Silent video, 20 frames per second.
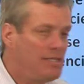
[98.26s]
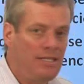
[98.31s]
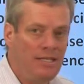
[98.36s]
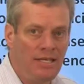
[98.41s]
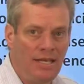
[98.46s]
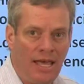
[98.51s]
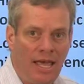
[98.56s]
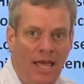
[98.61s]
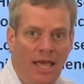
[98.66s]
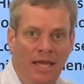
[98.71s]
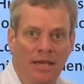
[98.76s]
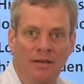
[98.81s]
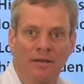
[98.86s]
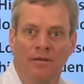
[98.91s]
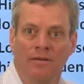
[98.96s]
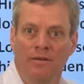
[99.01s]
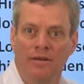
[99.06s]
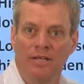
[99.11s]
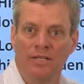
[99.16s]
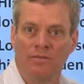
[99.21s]
C gain
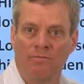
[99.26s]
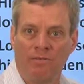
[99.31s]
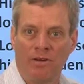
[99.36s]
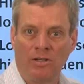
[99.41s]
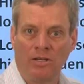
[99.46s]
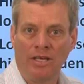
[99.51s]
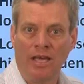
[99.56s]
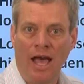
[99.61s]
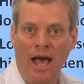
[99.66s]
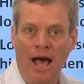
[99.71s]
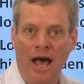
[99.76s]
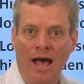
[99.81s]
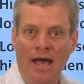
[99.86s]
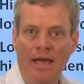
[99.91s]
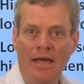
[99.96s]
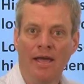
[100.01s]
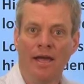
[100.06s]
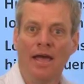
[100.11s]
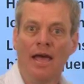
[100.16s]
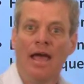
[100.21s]
is fairly
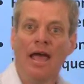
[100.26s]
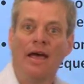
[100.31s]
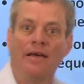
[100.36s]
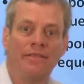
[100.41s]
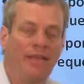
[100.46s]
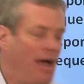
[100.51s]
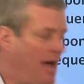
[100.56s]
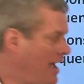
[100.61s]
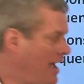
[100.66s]
high, and the